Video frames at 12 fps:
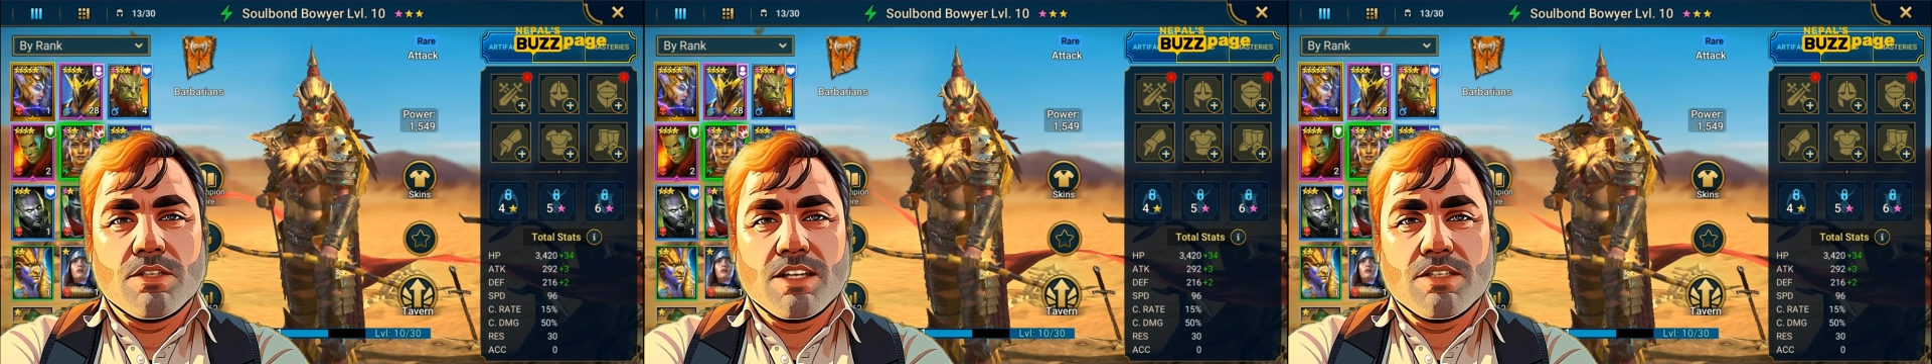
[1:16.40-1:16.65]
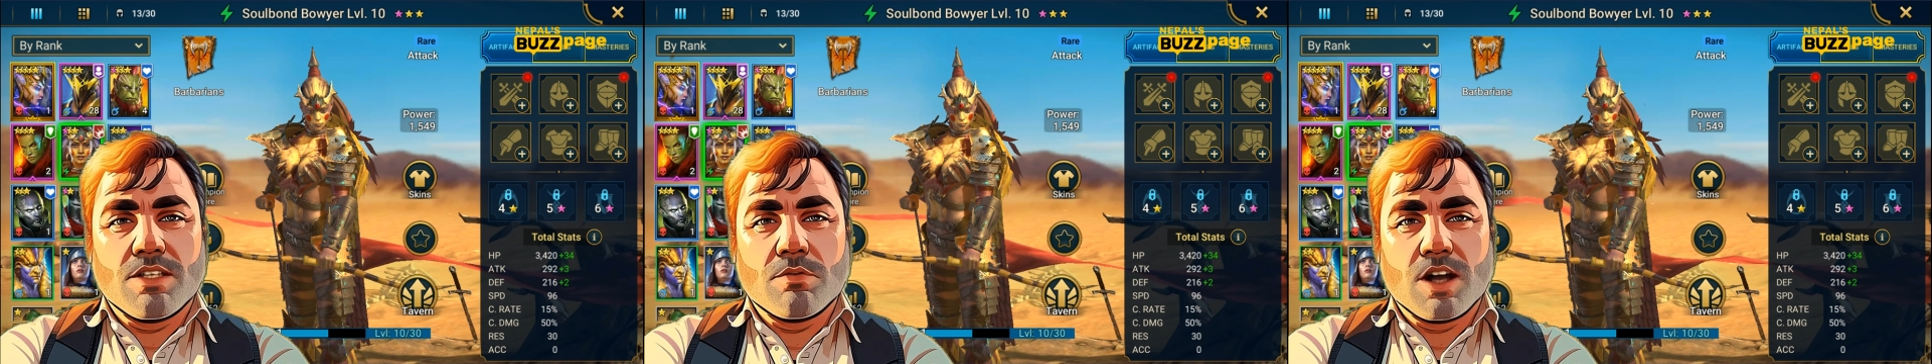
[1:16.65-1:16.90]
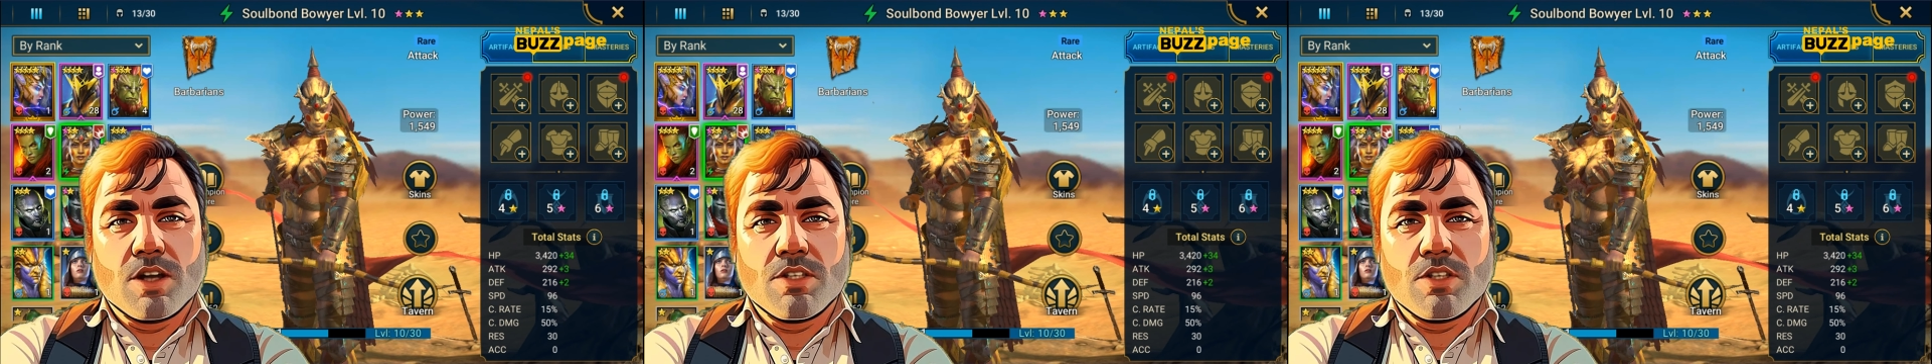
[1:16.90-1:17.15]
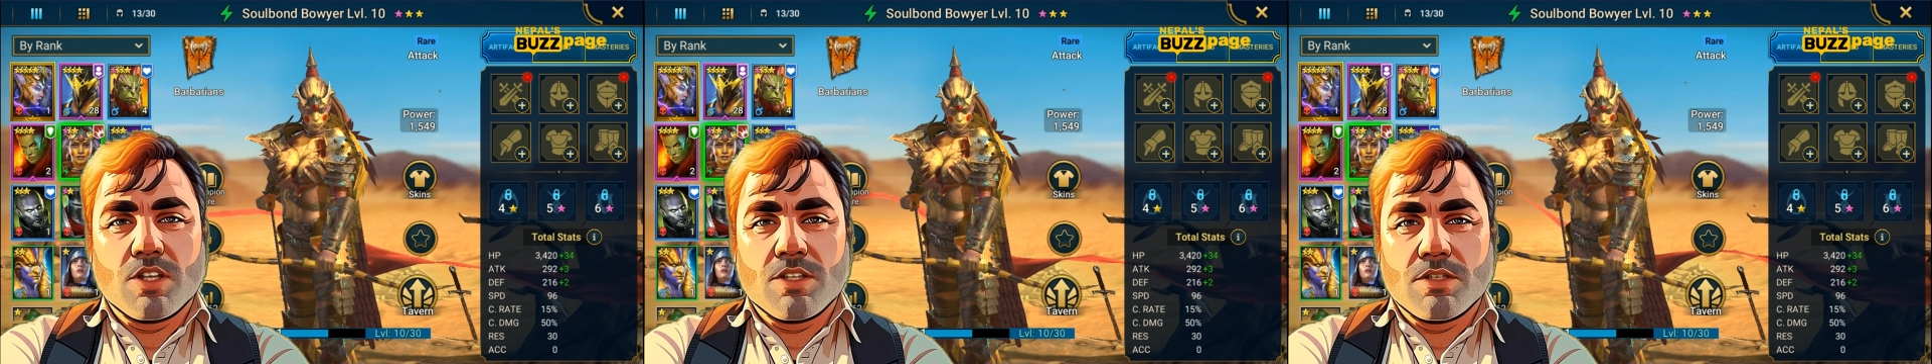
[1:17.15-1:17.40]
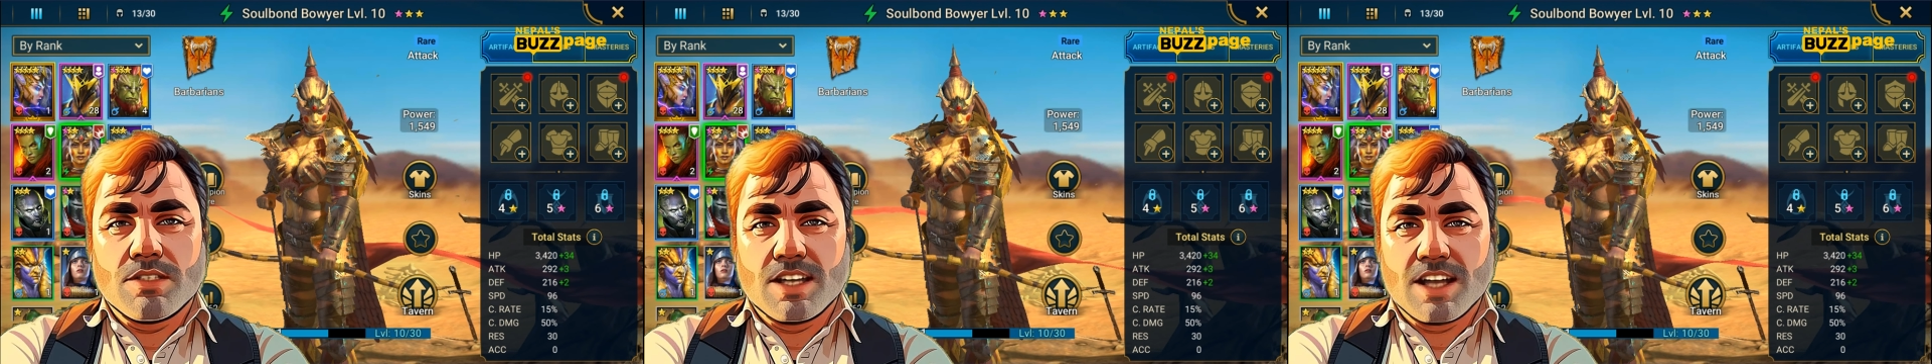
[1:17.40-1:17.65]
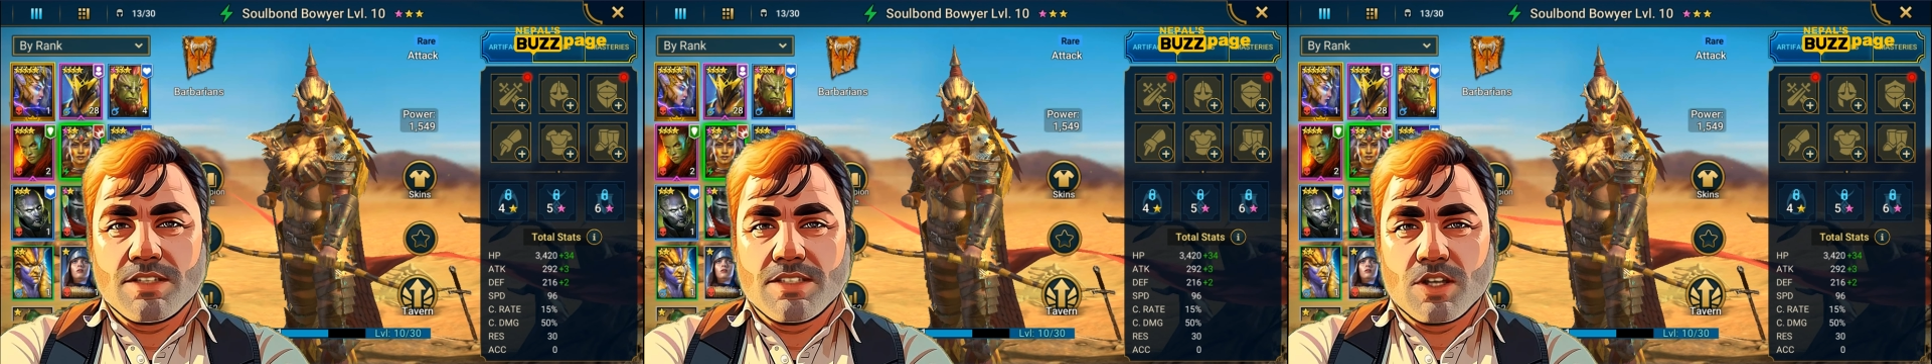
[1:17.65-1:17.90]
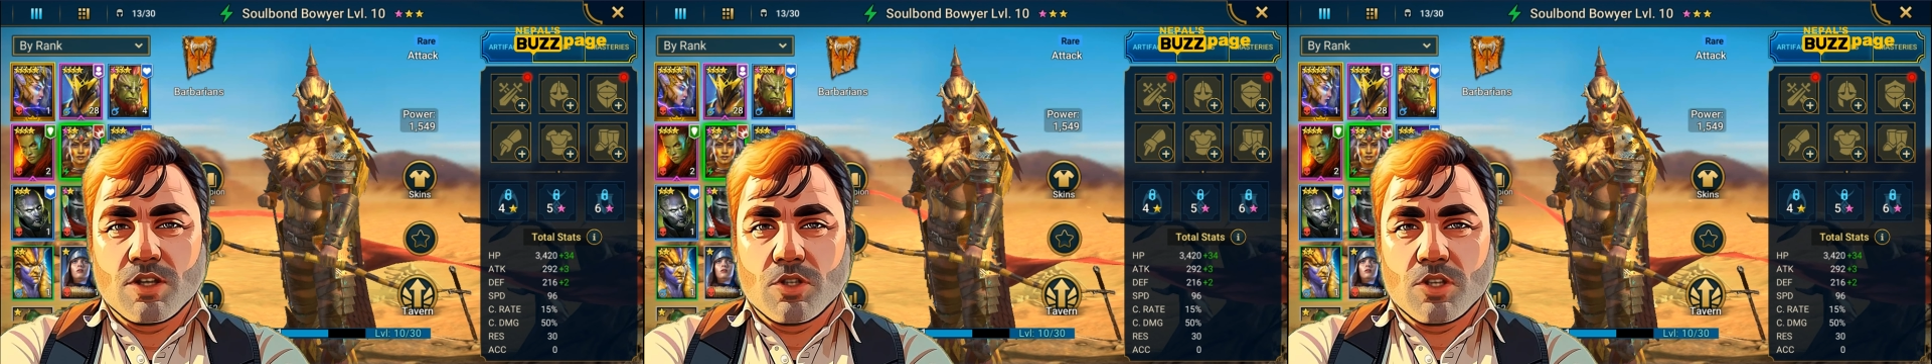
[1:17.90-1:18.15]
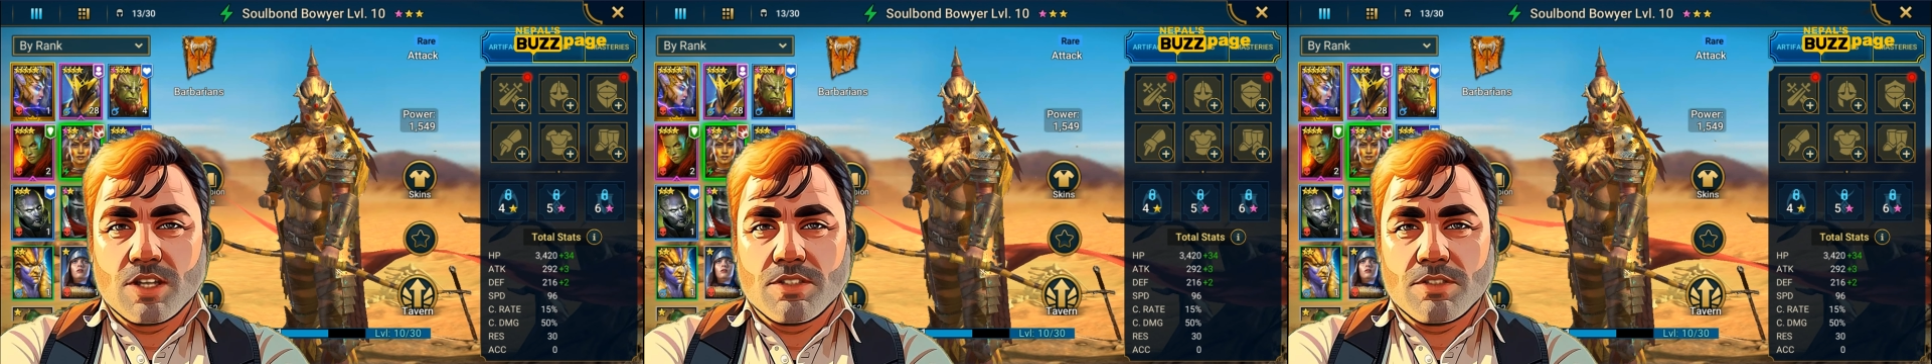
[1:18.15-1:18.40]
disadvantages, and
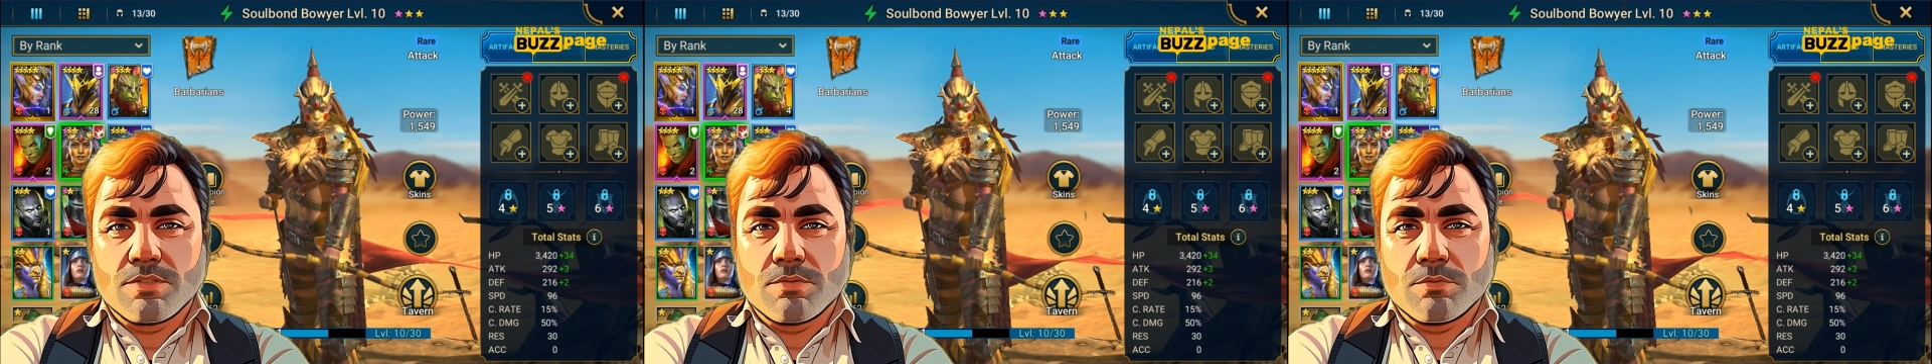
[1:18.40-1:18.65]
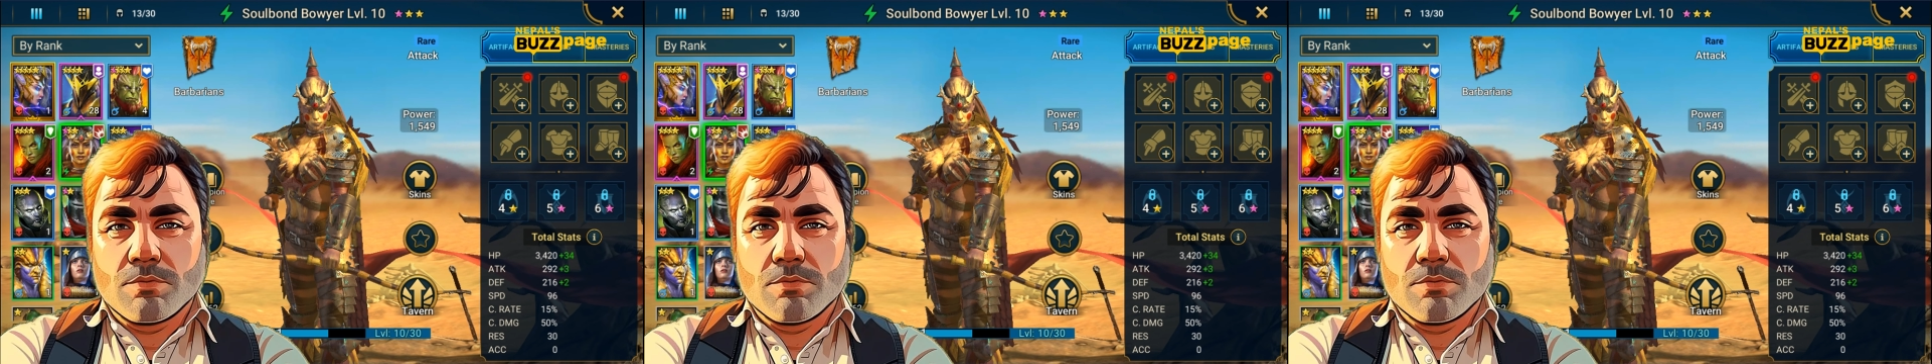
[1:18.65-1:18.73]
synergies.